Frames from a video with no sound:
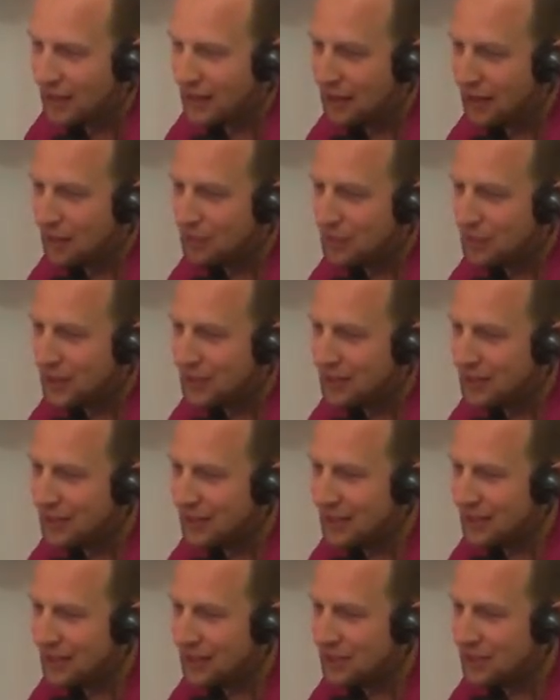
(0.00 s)
But
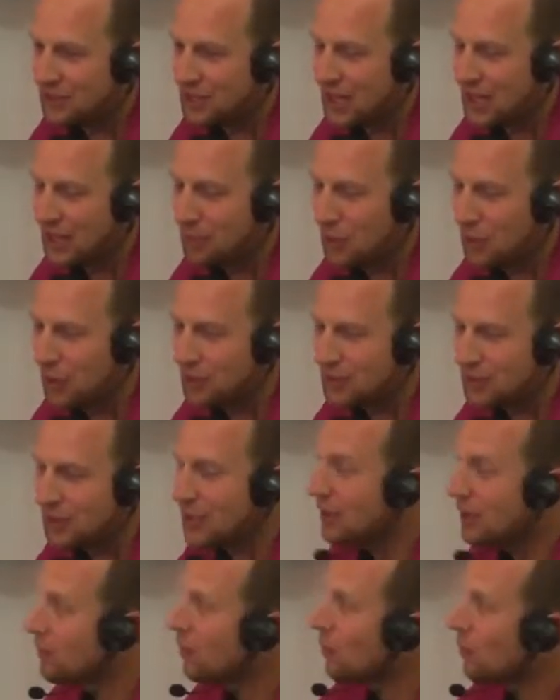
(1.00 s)
the check
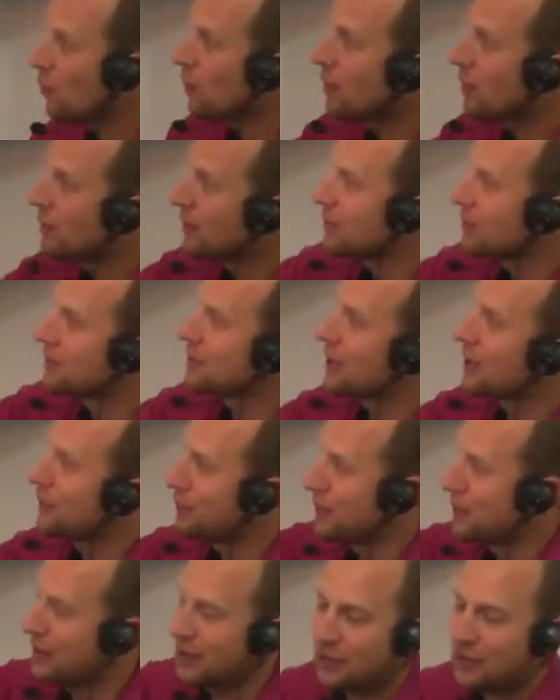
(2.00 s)
marks and then rewarding
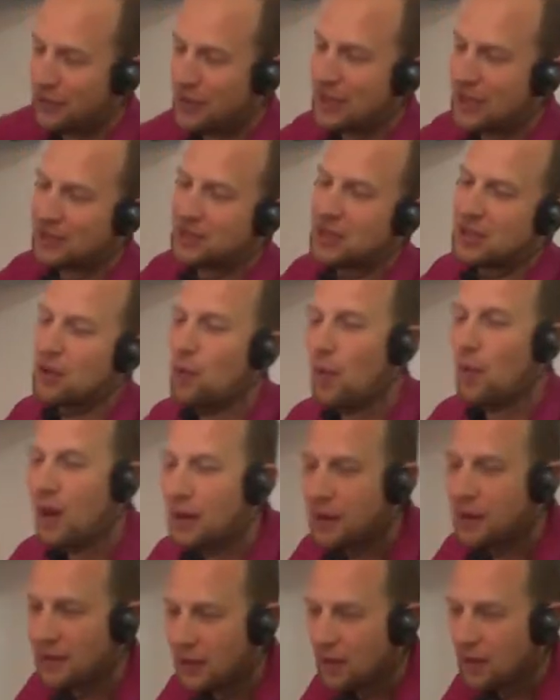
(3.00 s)
yourself with little things that you
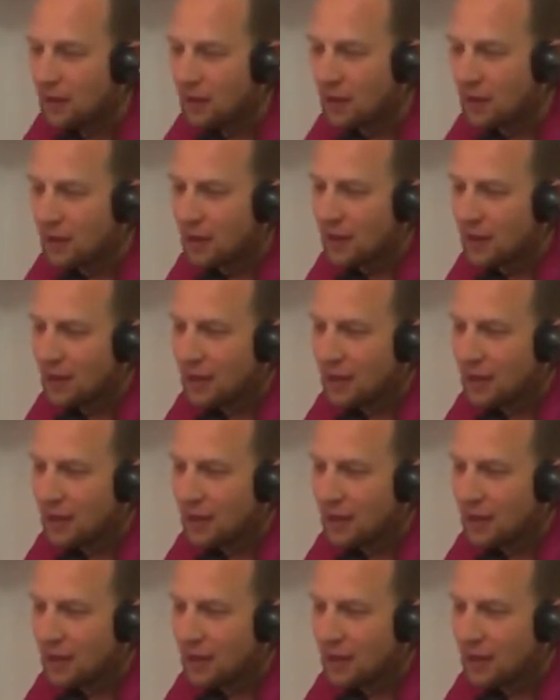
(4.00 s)
want to do,